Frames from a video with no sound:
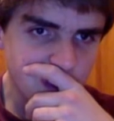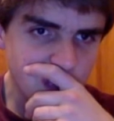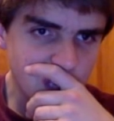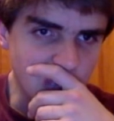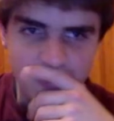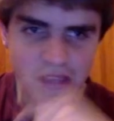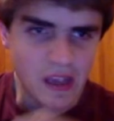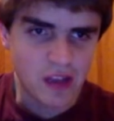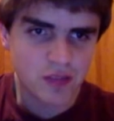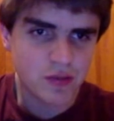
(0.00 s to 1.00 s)
Everything
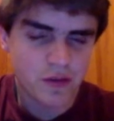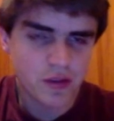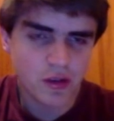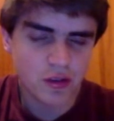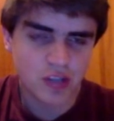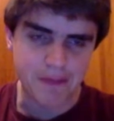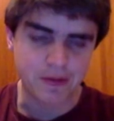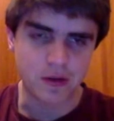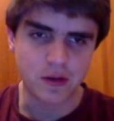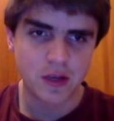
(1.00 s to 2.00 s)
else we do for the whole
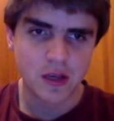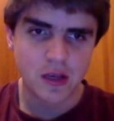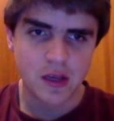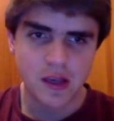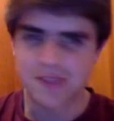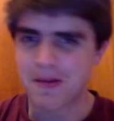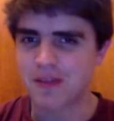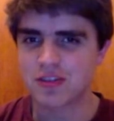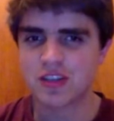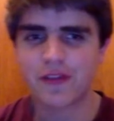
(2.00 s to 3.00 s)
chapter is
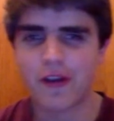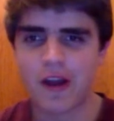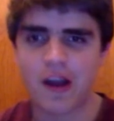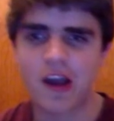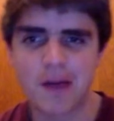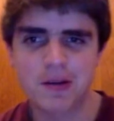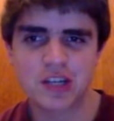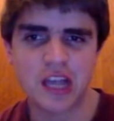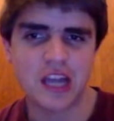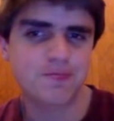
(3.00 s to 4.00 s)
about just figuring out how much
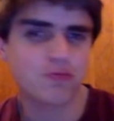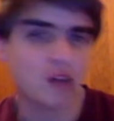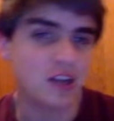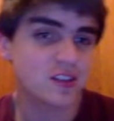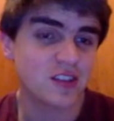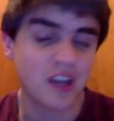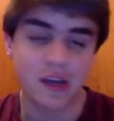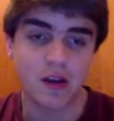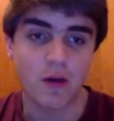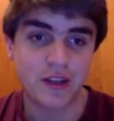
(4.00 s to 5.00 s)
H+
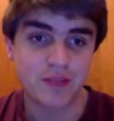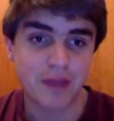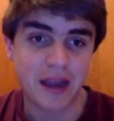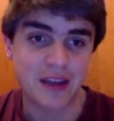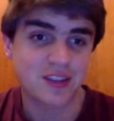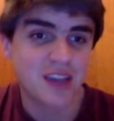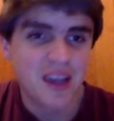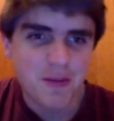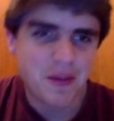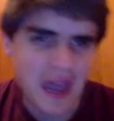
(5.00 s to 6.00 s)
and OH-
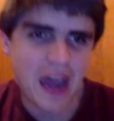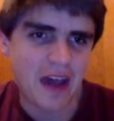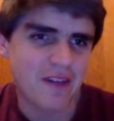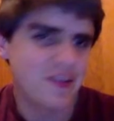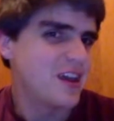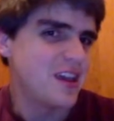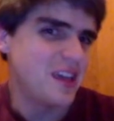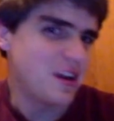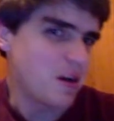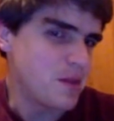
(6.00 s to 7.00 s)
we have
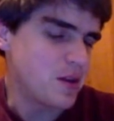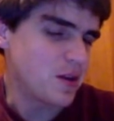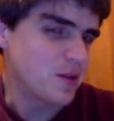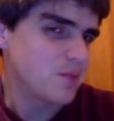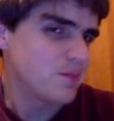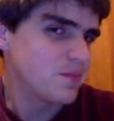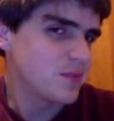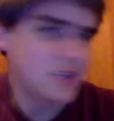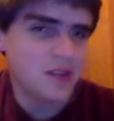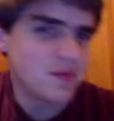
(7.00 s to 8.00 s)
in our beaker.
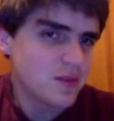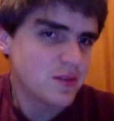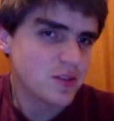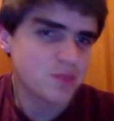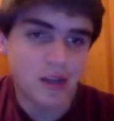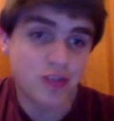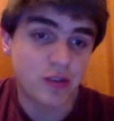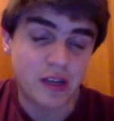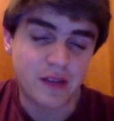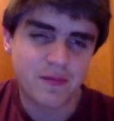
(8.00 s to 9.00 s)
That's it. Just
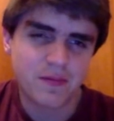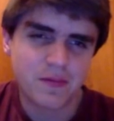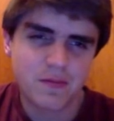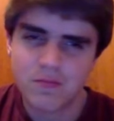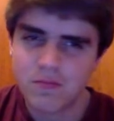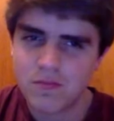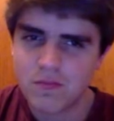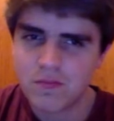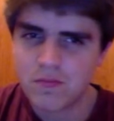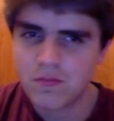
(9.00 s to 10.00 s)
measuring it,
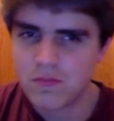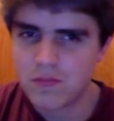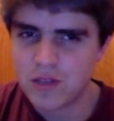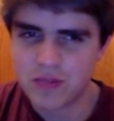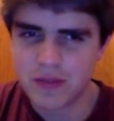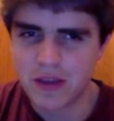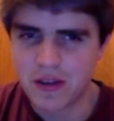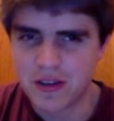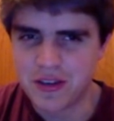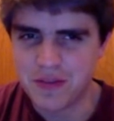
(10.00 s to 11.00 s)
which is really
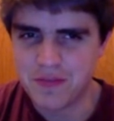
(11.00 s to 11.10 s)
hard to do,